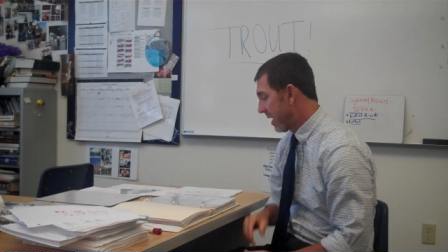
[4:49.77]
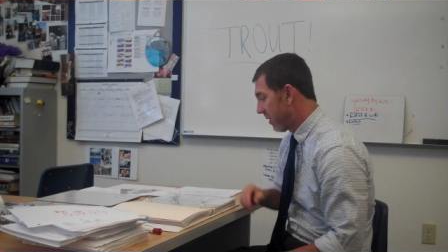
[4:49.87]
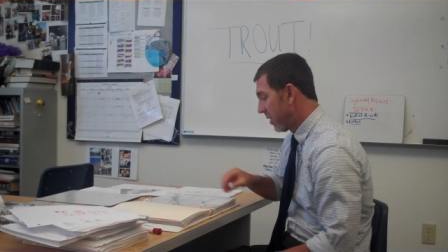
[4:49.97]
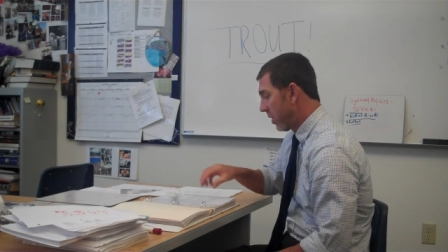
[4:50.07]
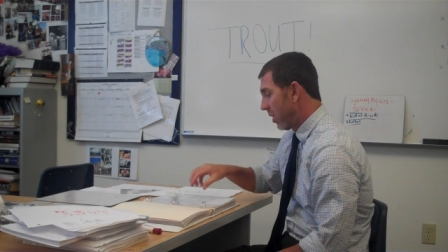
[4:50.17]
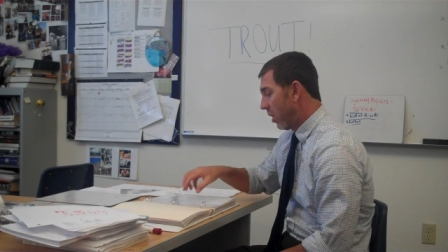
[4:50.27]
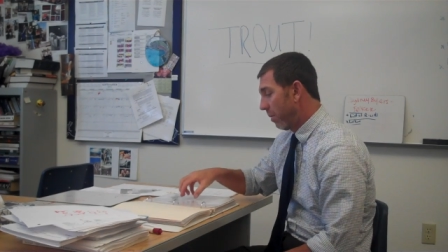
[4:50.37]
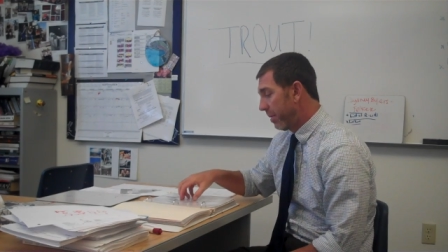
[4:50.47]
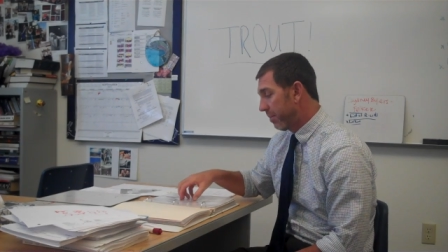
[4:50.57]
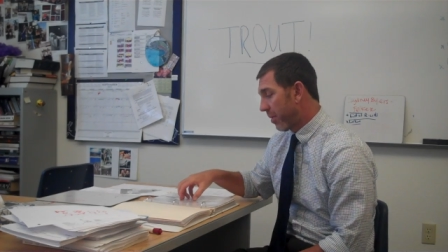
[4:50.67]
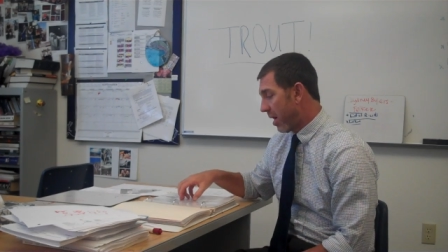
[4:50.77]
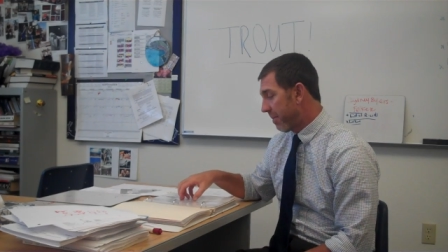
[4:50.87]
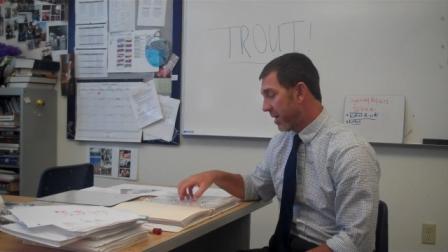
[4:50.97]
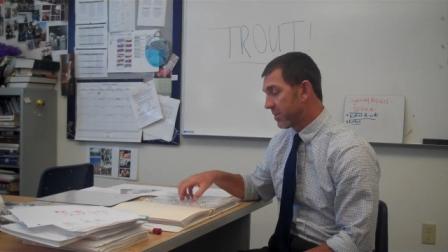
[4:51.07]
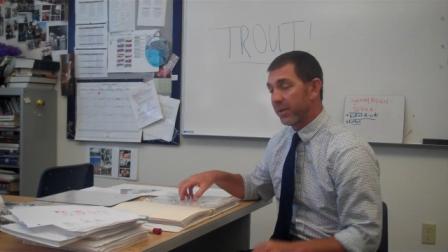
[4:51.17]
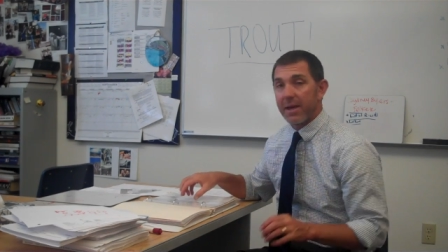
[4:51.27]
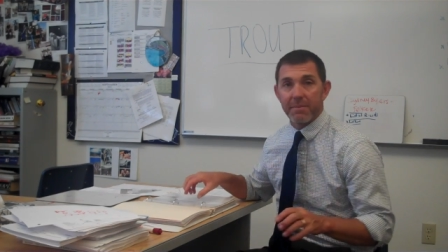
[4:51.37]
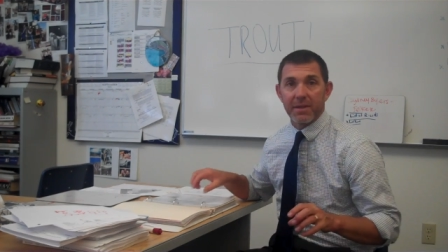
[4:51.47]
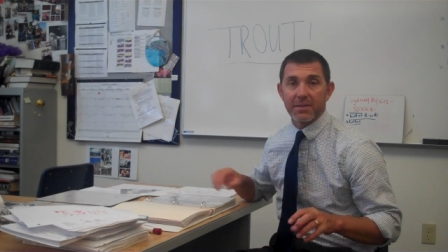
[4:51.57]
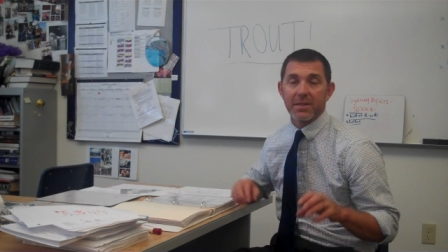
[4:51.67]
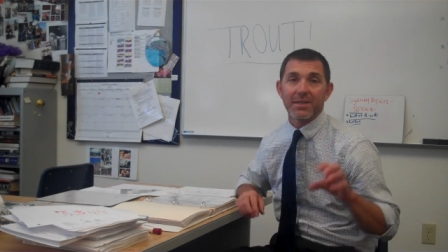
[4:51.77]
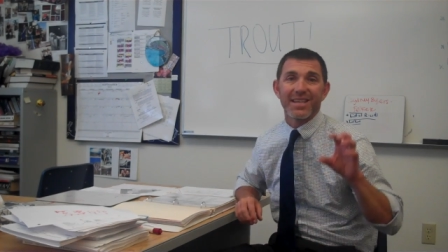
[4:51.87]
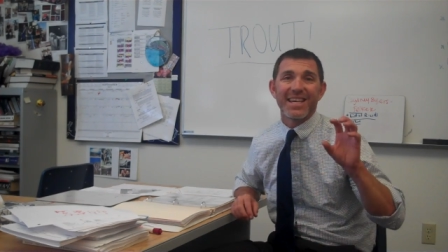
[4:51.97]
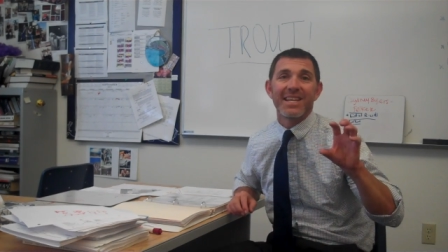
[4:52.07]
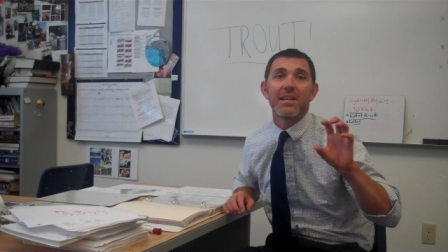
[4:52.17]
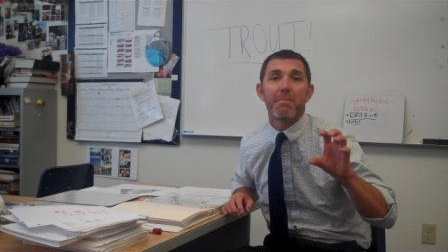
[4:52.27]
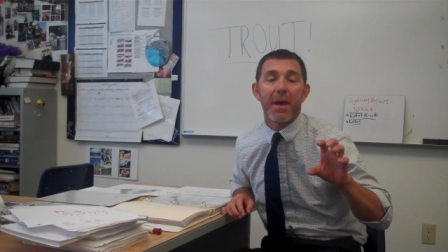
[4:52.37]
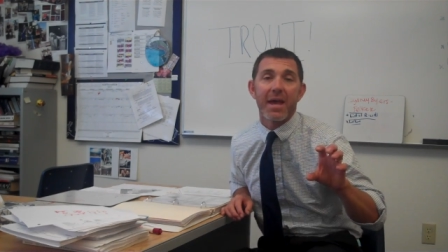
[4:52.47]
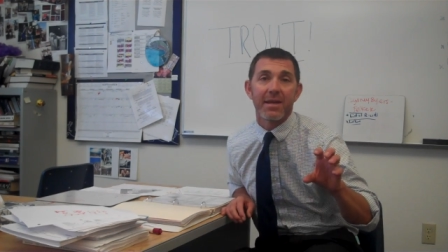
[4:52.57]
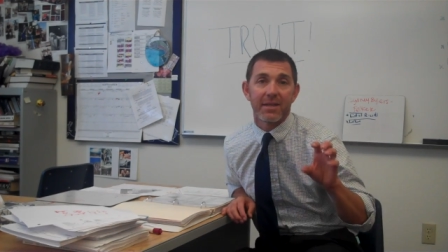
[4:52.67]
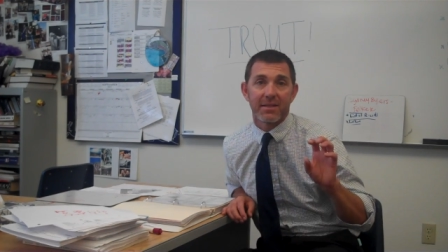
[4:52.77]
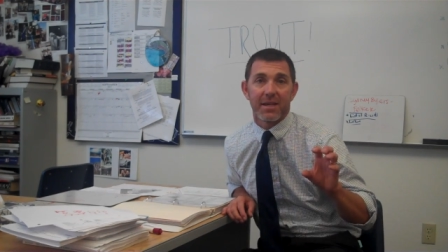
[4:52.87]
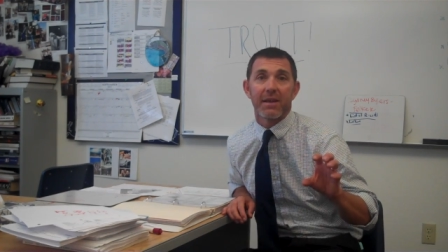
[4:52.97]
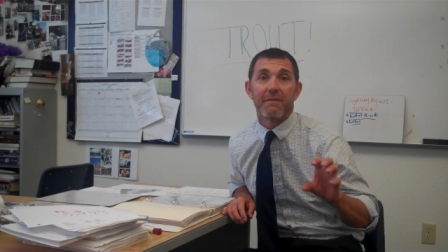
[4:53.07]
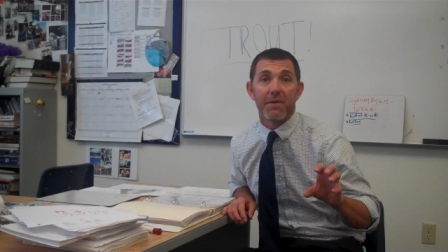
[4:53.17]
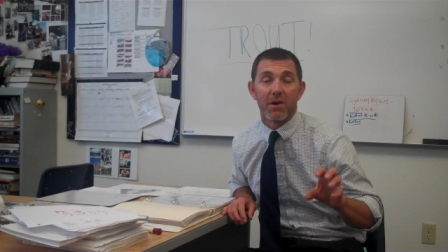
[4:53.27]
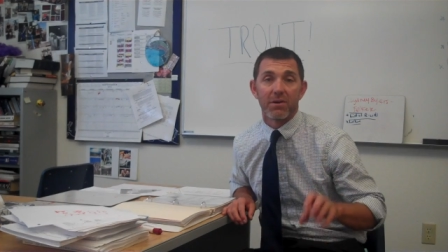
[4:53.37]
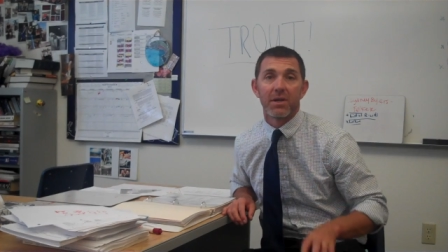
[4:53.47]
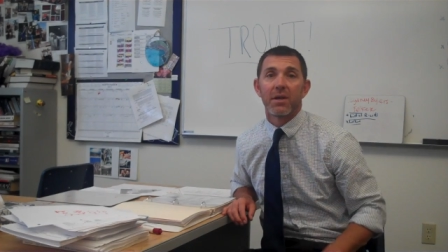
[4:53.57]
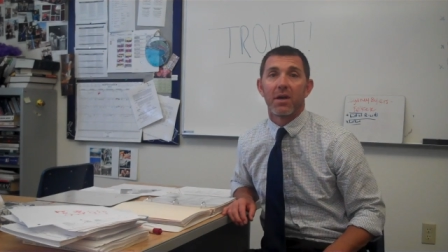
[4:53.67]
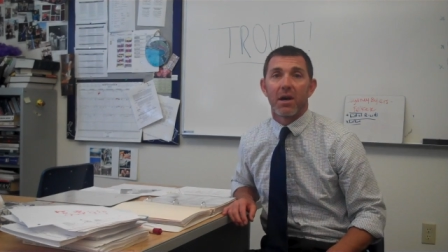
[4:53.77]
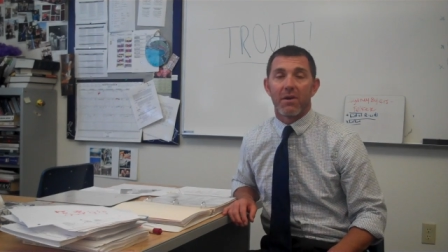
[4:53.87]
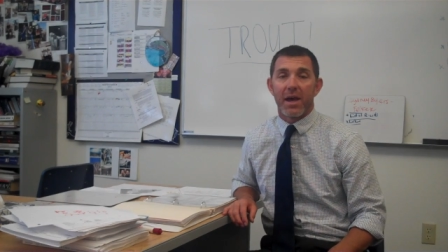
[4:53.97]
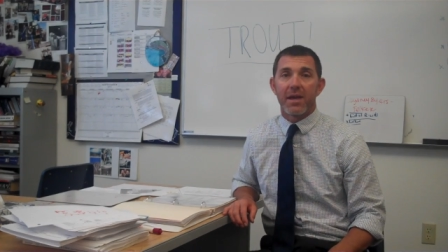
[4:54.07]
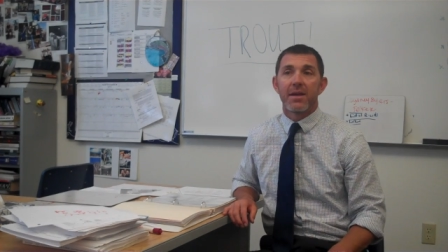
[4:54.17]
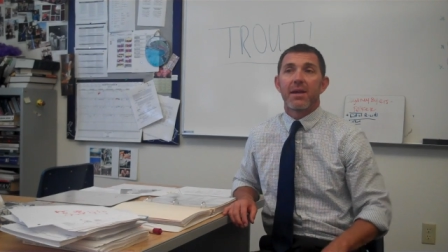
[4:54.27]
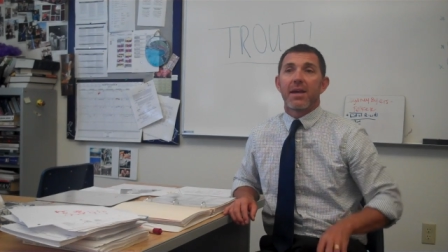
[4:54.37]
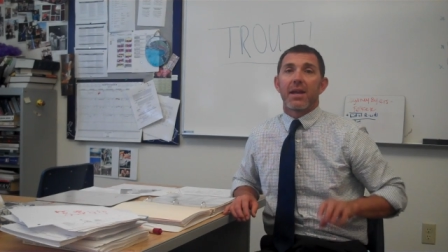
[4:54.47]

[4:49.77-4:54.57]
Now, open primaries, what that means is independents can vote, all right?